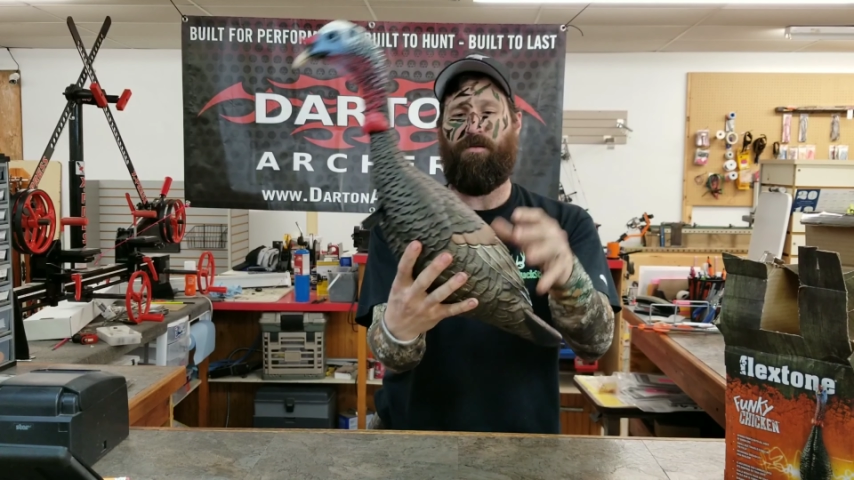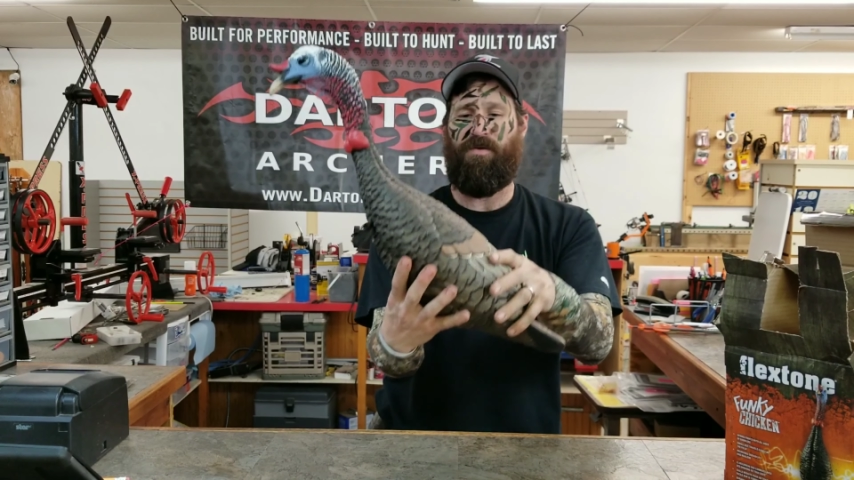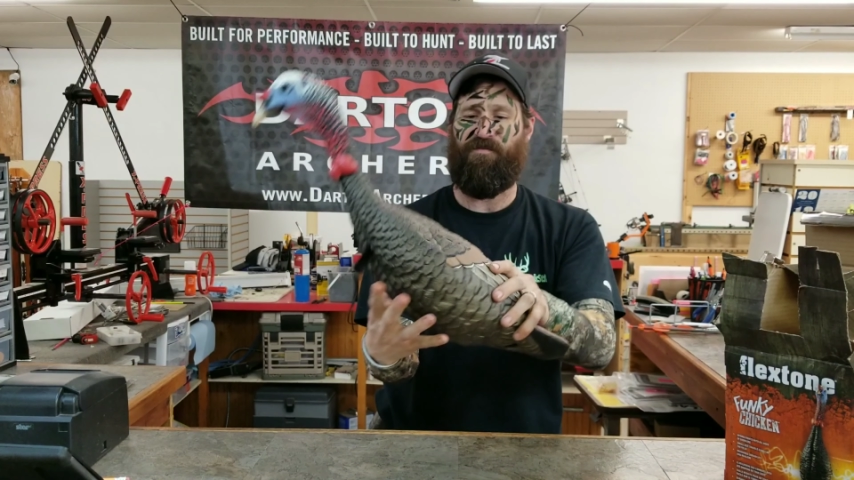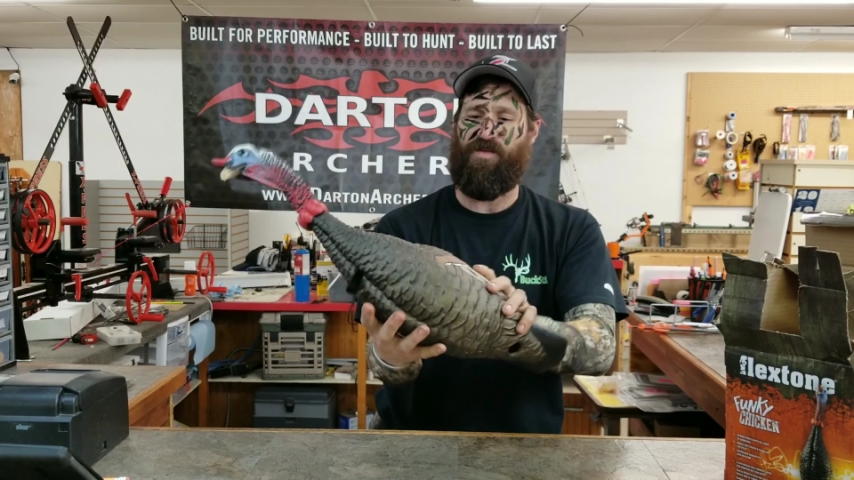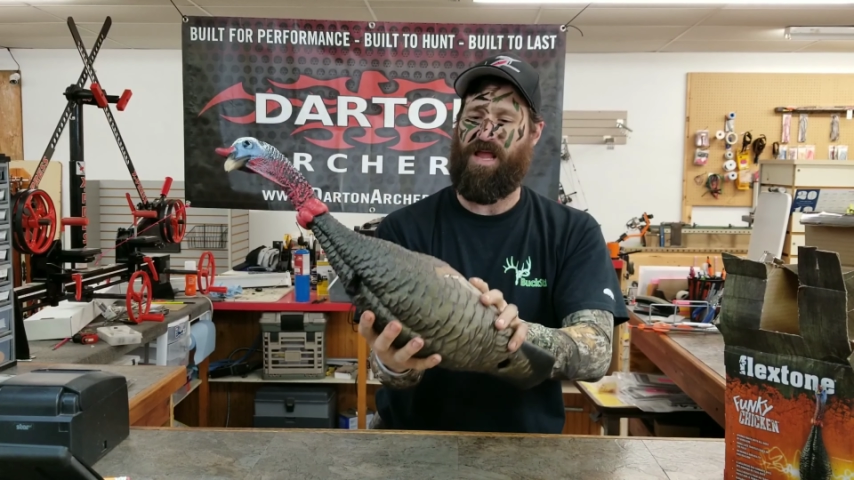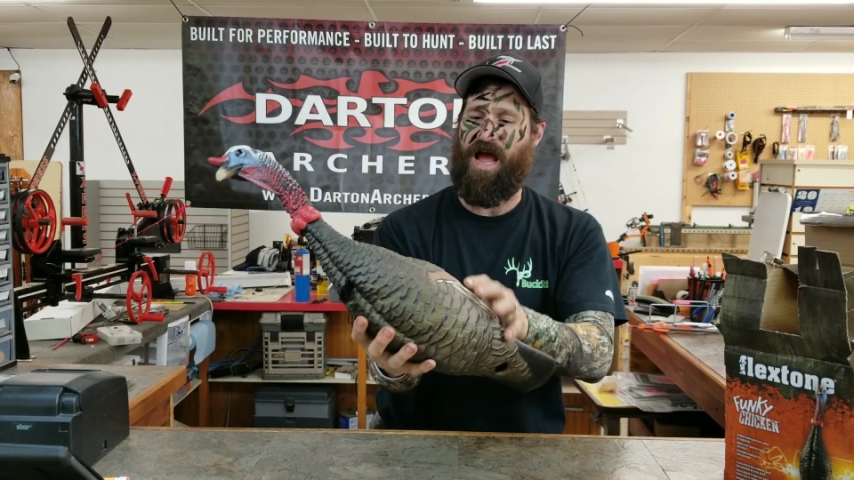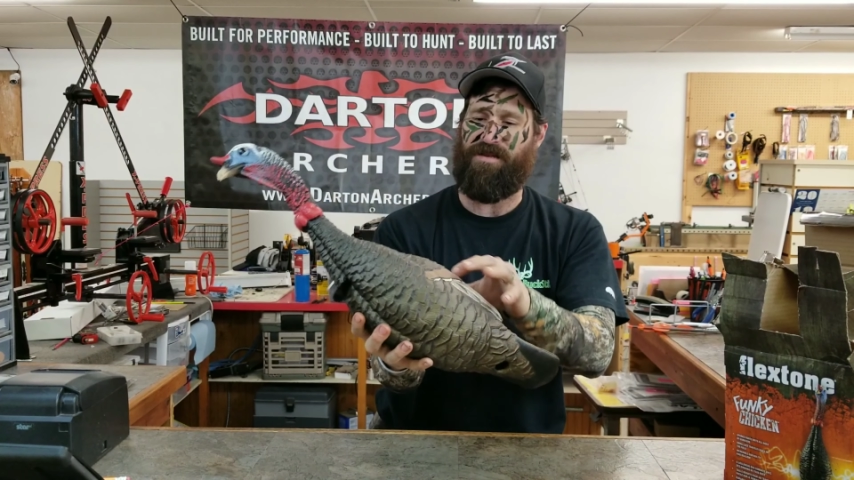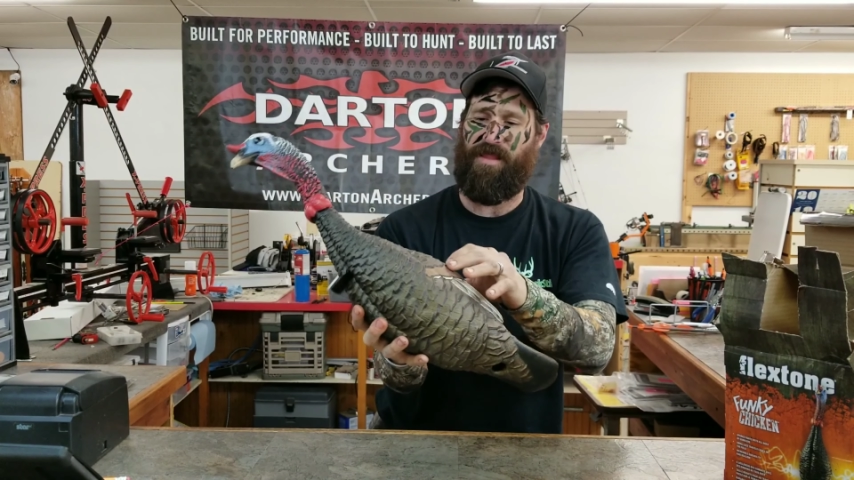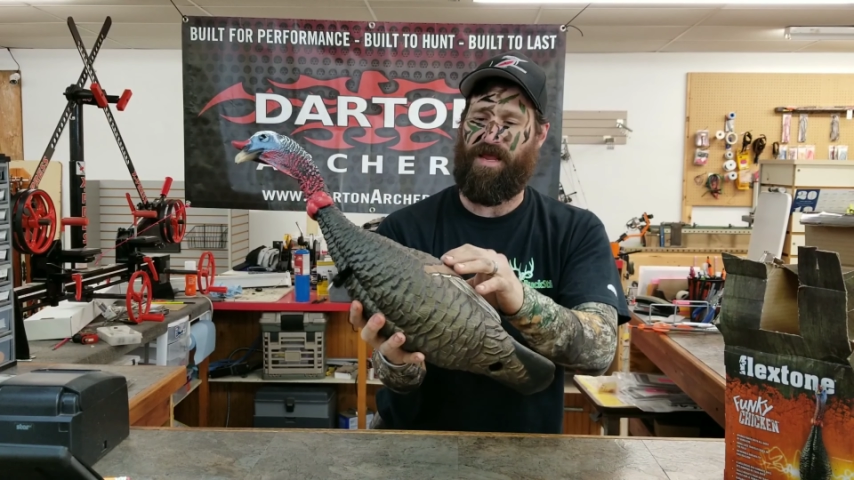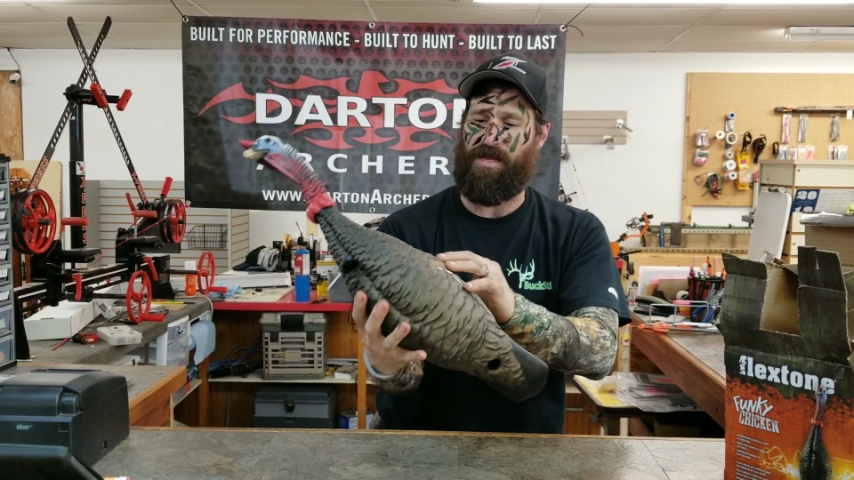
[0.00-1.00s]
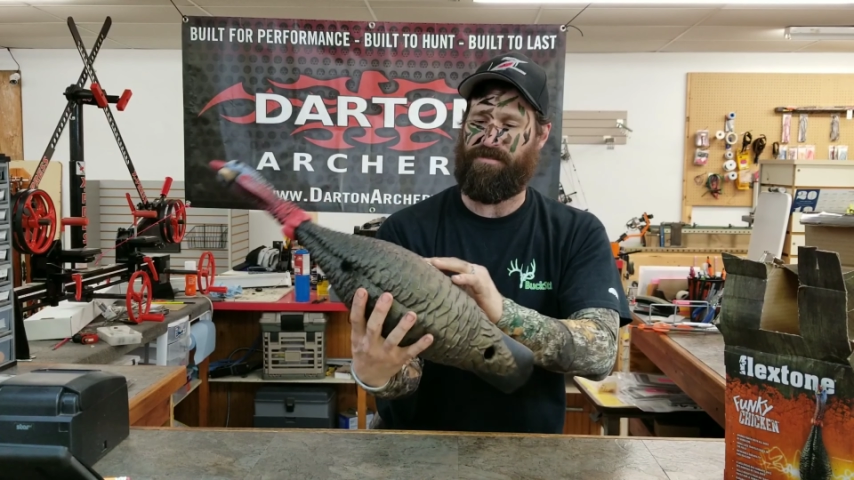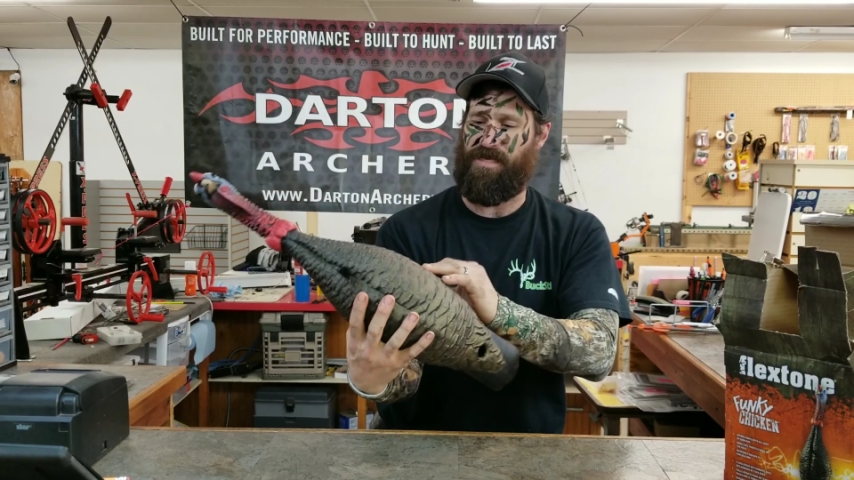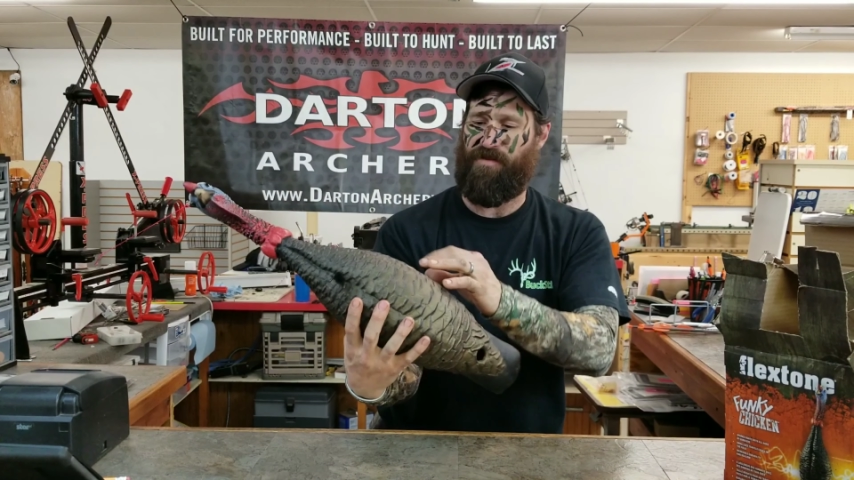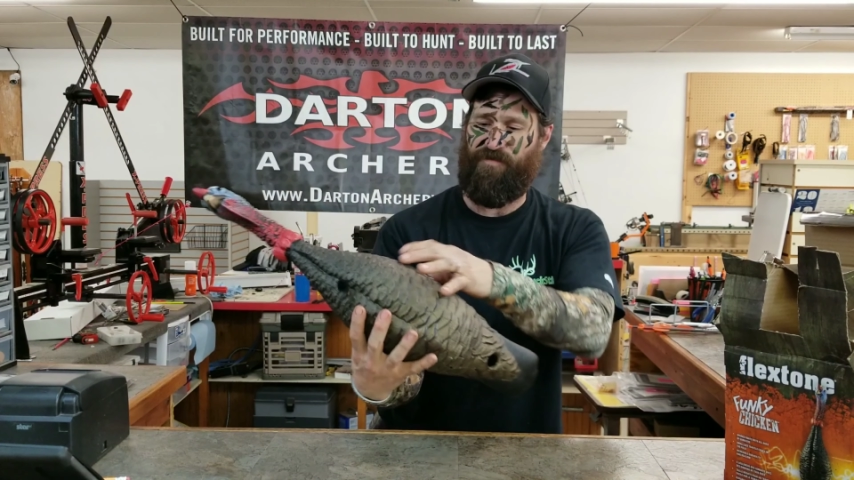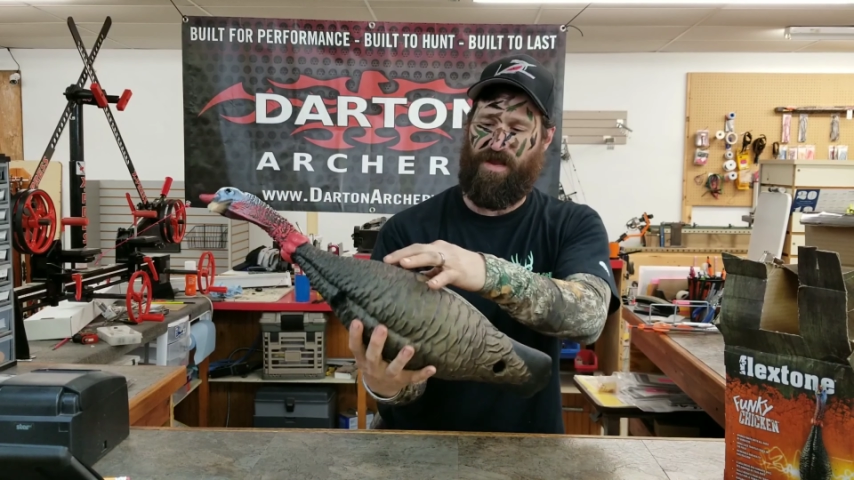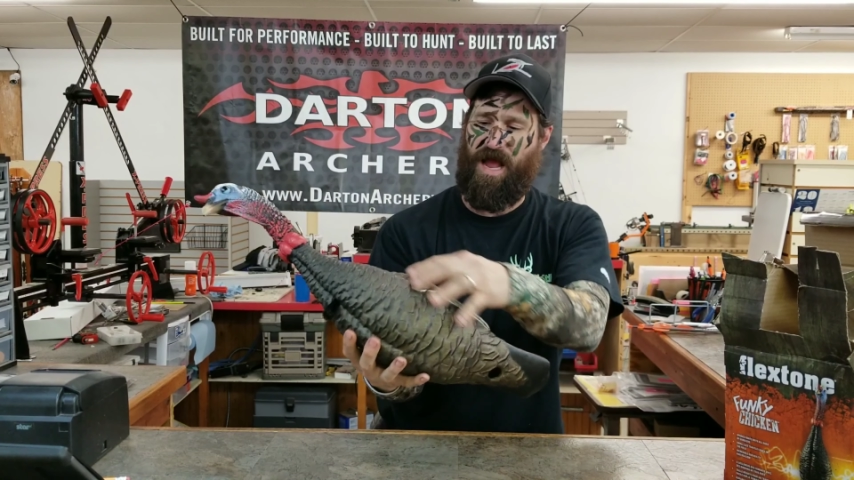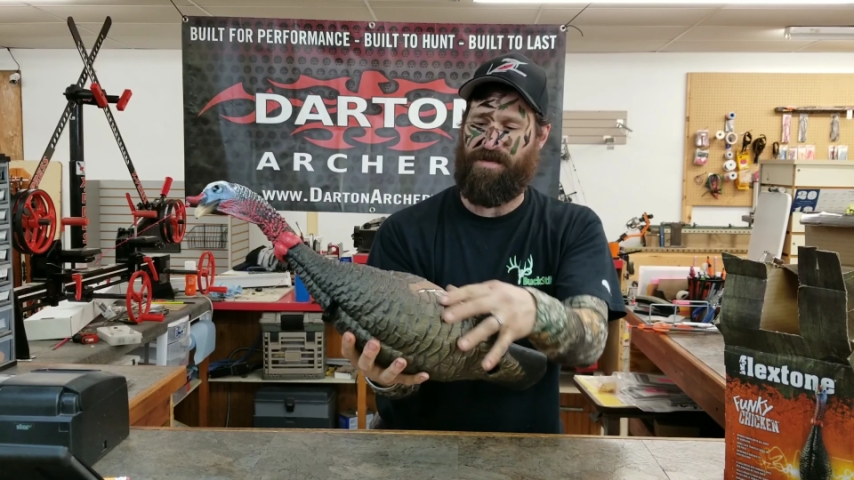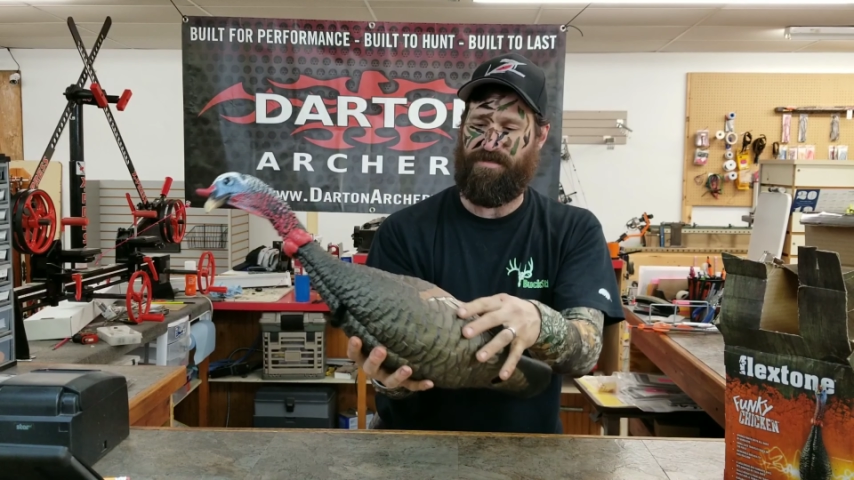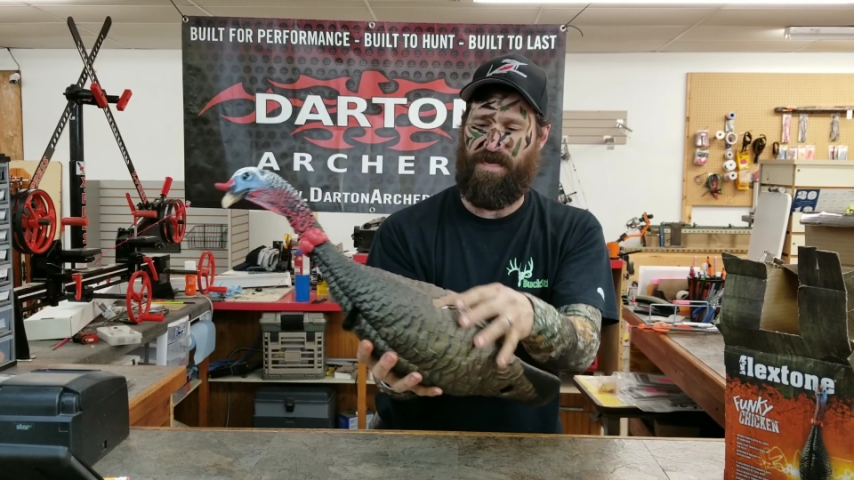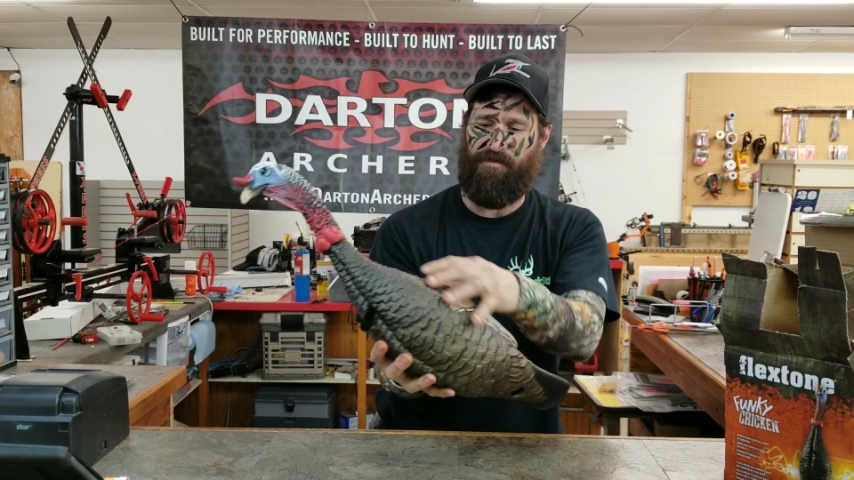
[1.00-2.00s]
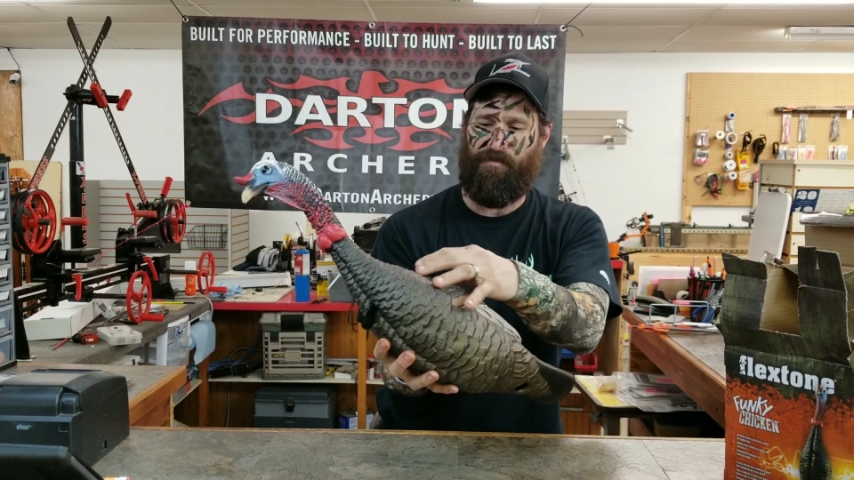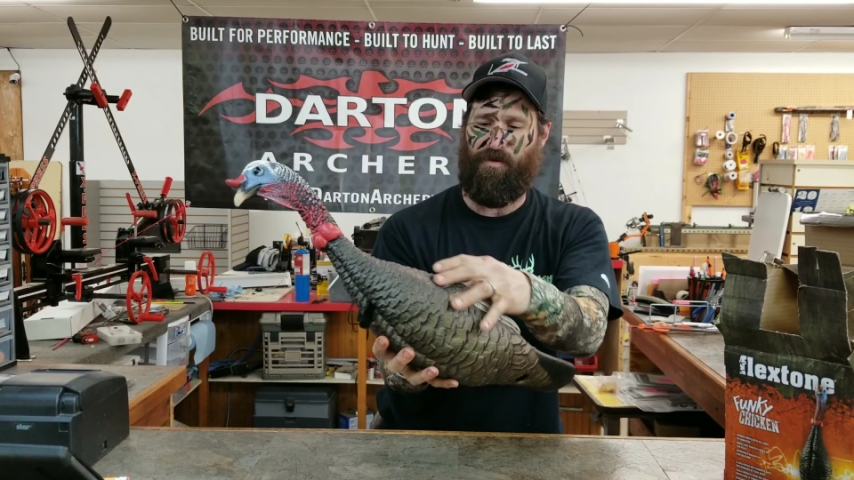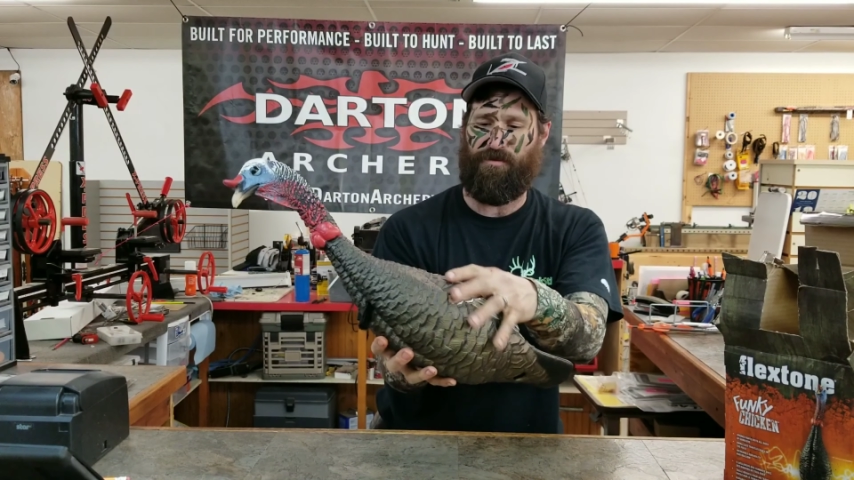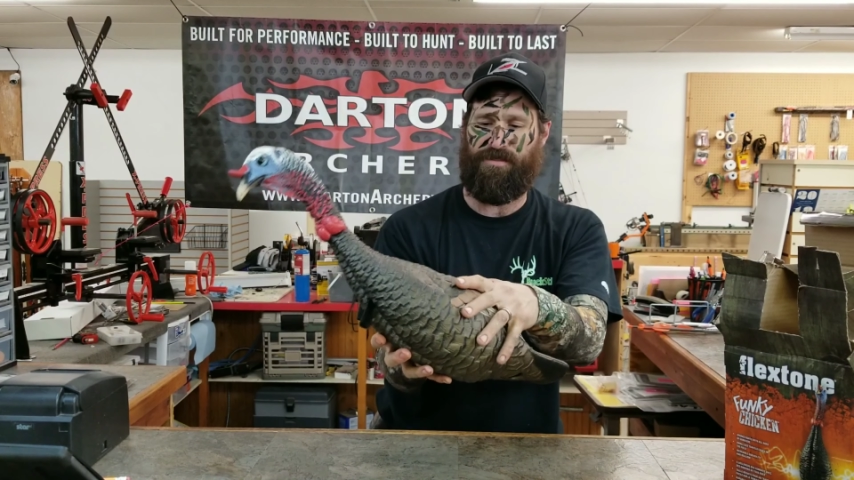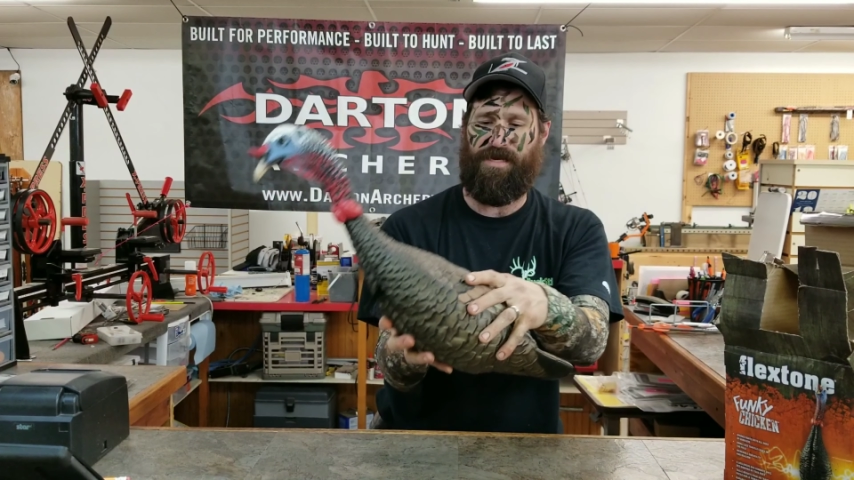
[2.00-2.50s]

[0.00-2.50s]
But if you got, like I said, if you got dimples